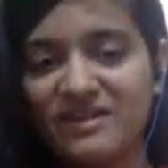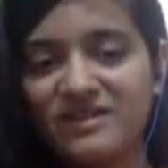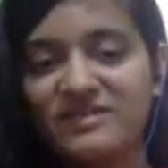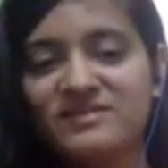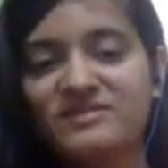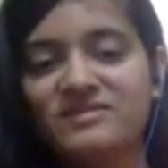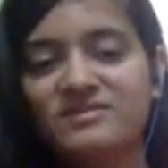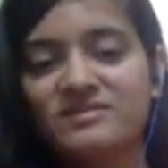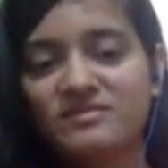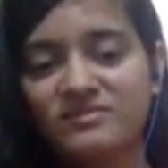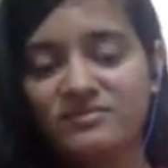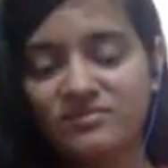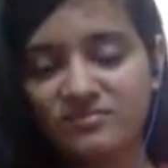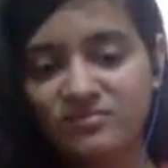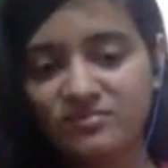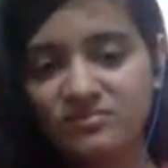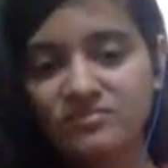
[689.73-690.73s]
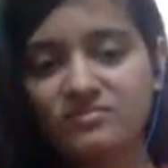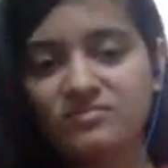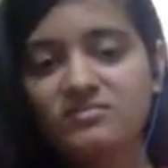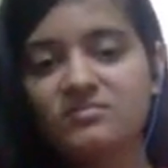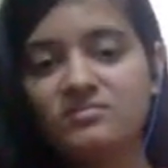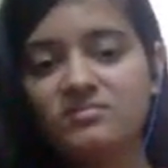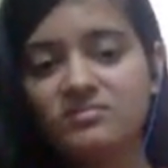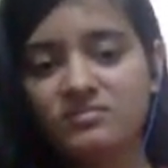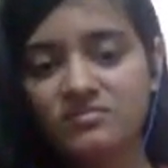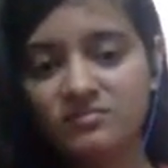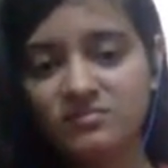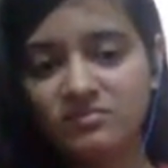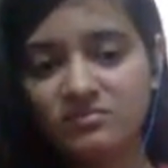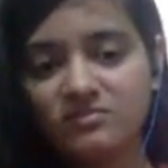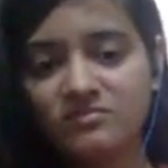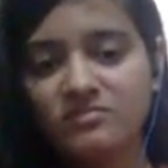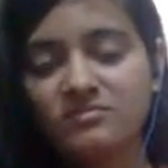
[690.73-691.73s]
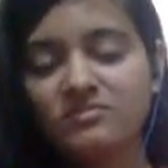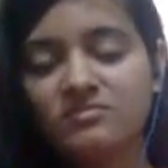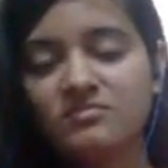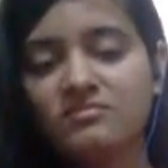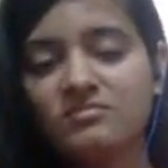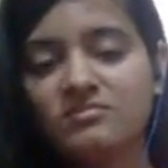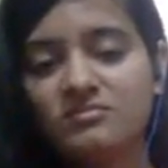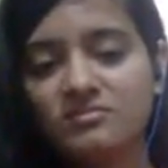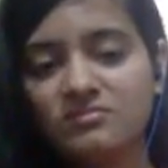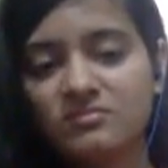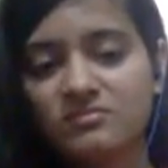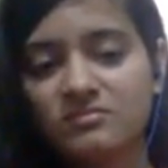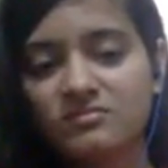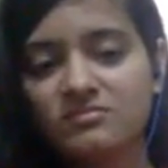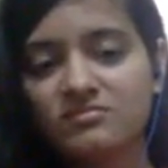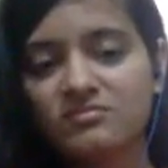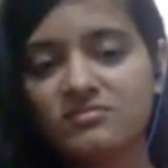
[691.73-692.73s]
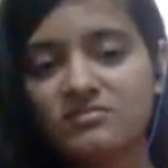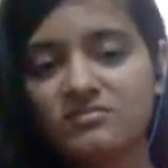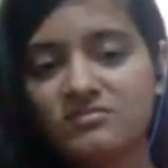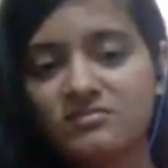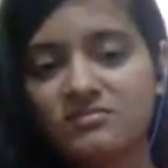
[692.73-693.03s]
(silent)